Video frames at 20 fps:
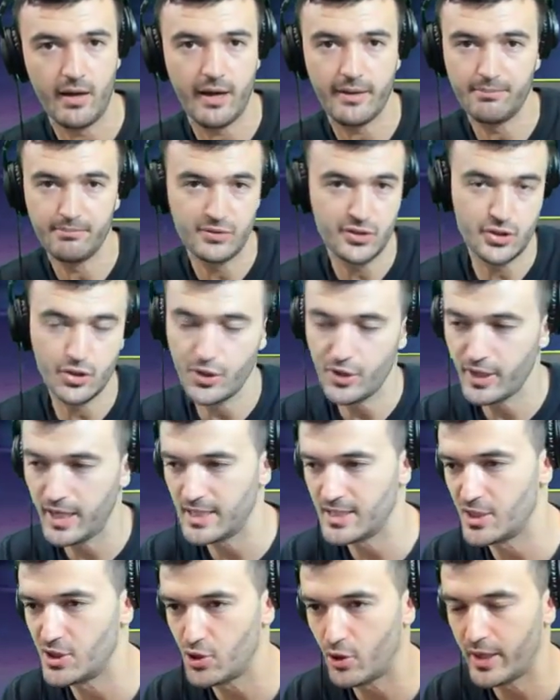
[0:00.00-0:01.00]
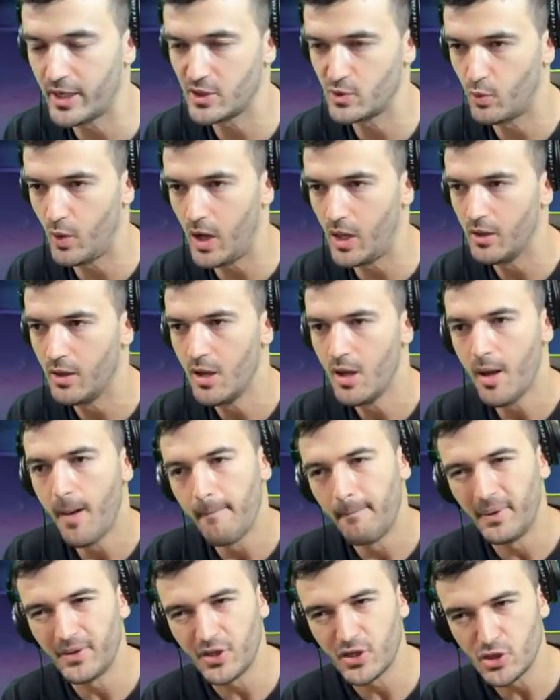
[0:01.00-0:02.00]
I'm sure you guys enjoy it as well,
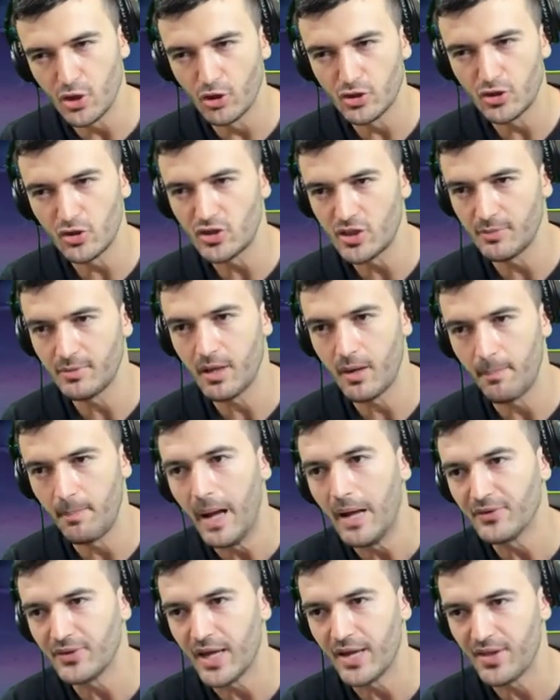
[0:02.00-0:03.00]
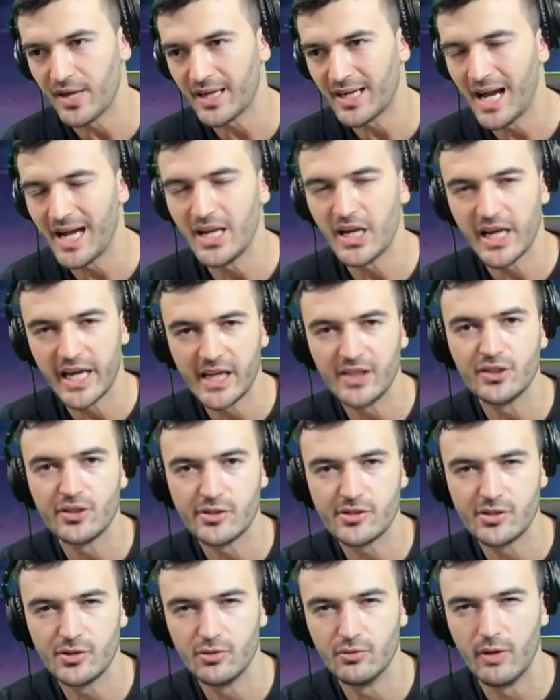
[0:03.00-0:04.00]
but there's also something about that that kind of
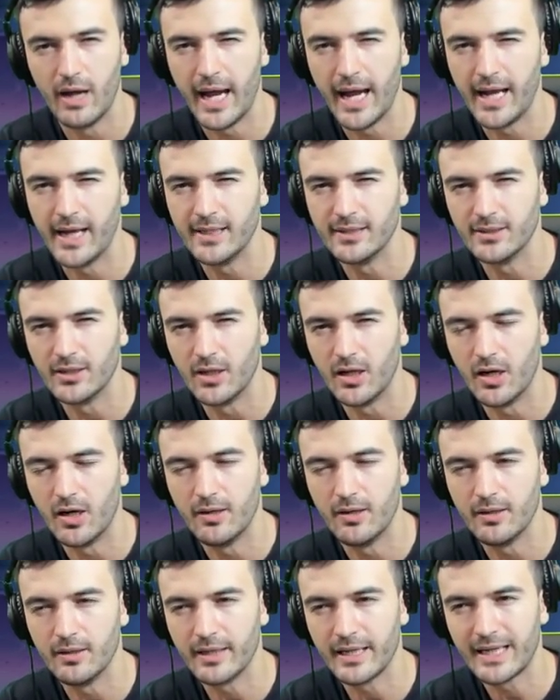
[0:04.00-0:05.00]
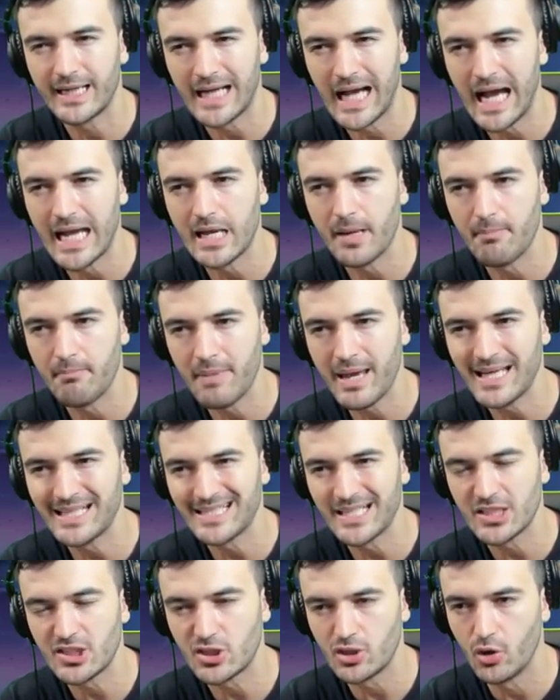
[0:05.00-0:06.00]
hinders you, and it kind of
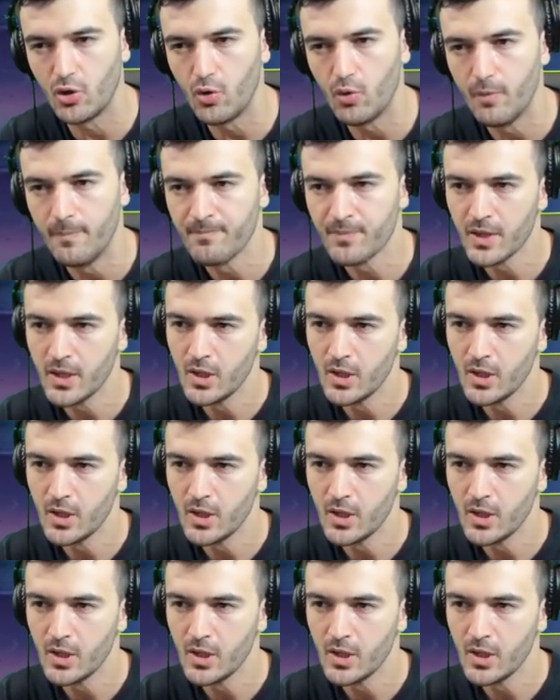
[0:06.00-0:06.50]
makes it so,